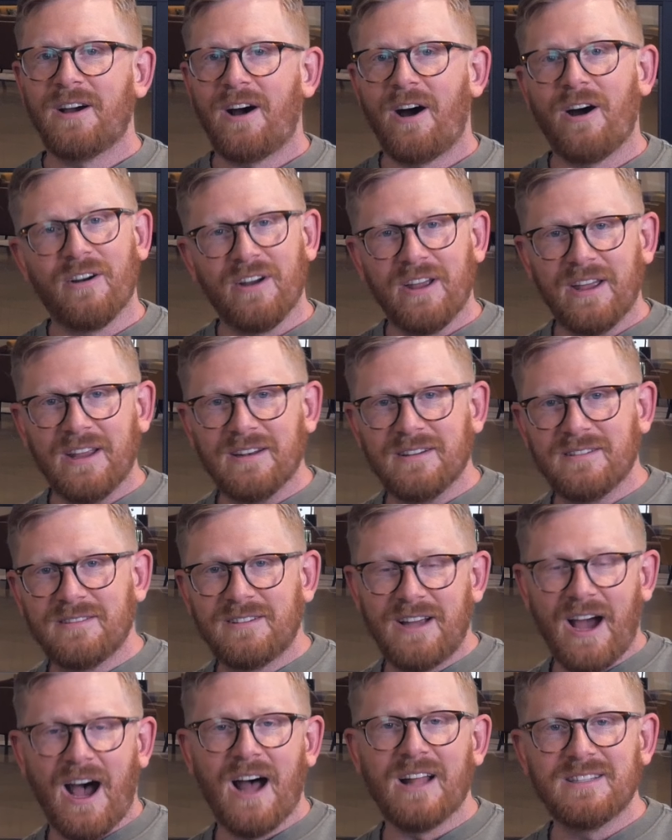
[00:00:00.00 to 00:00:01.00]
are in
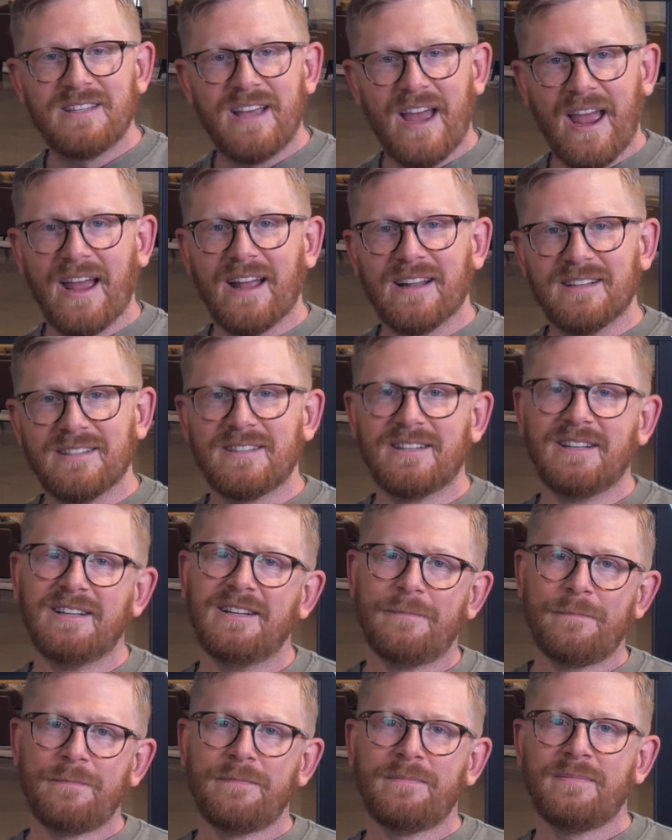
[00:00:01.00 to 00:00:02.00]
God's hands.
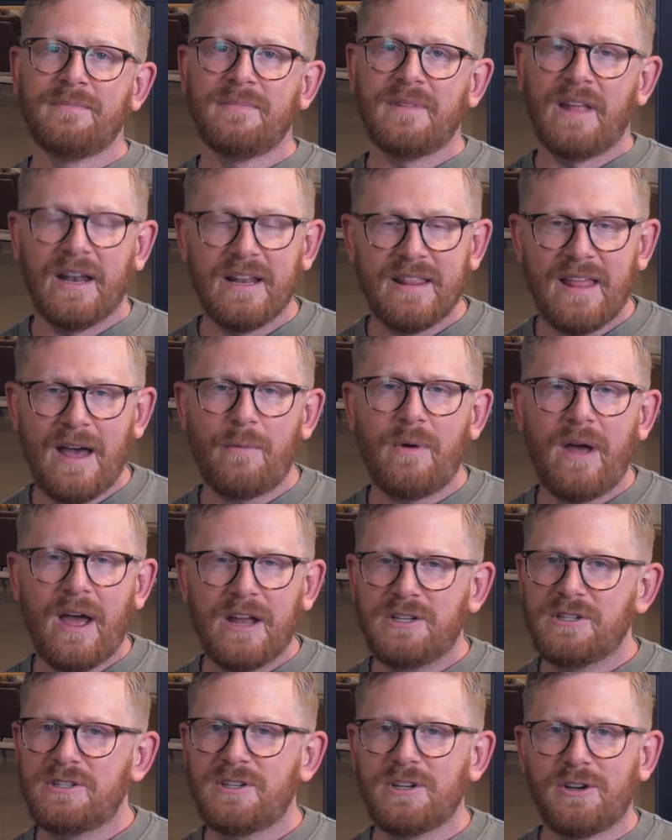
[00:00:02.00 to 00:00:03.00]
And that way,
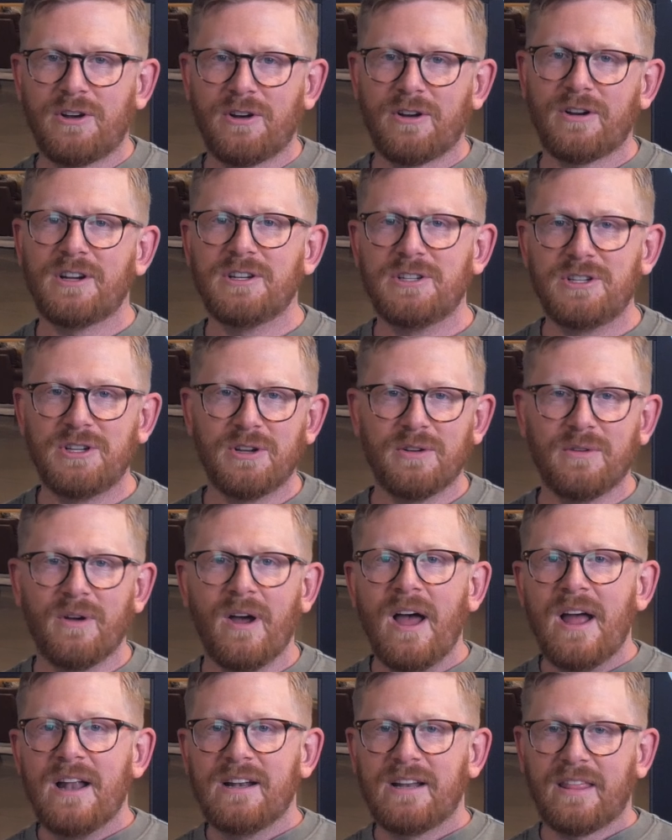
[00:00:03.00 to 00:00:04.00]
I just encourage you
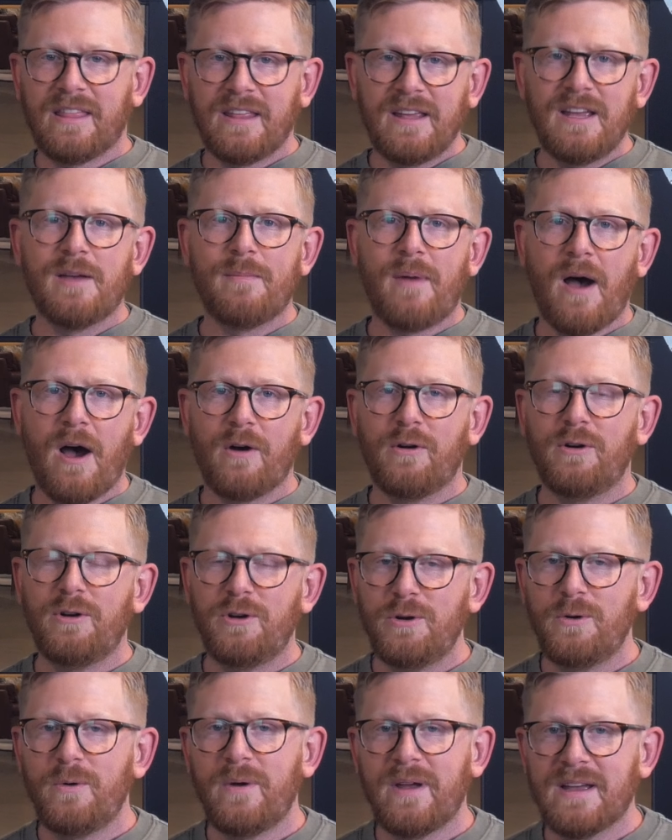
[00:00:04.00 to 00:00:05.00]
to think about
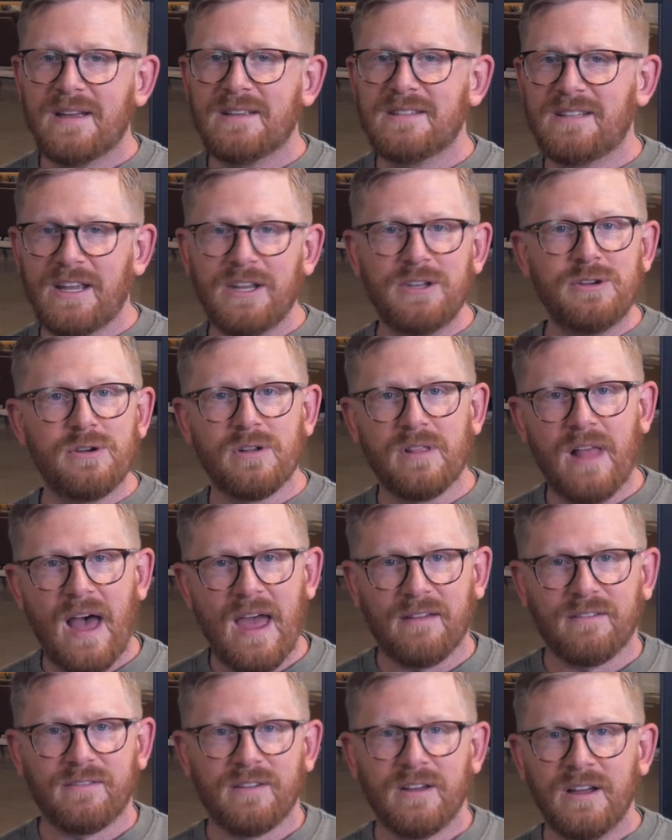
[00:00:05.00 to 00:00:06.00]
who is in your
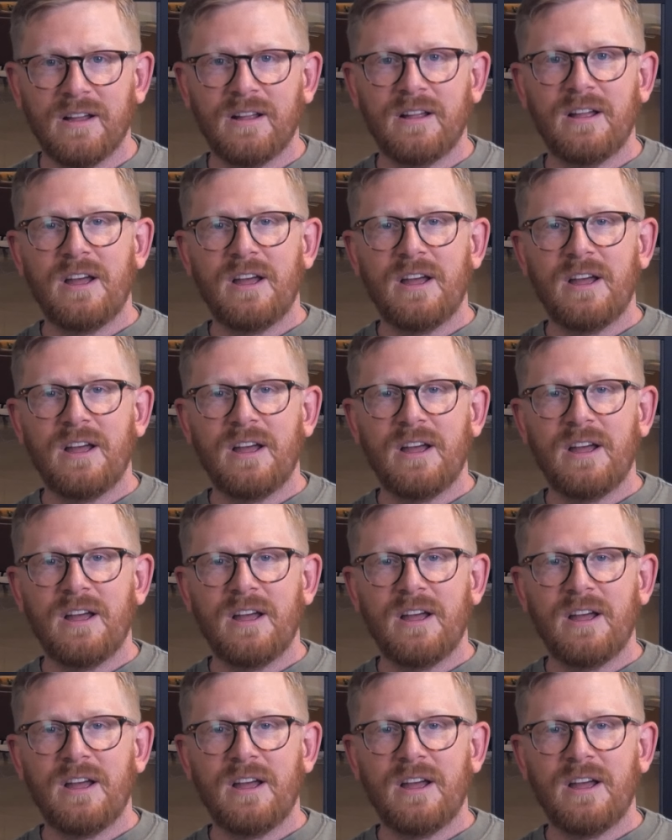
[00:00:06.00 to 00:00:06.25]
life,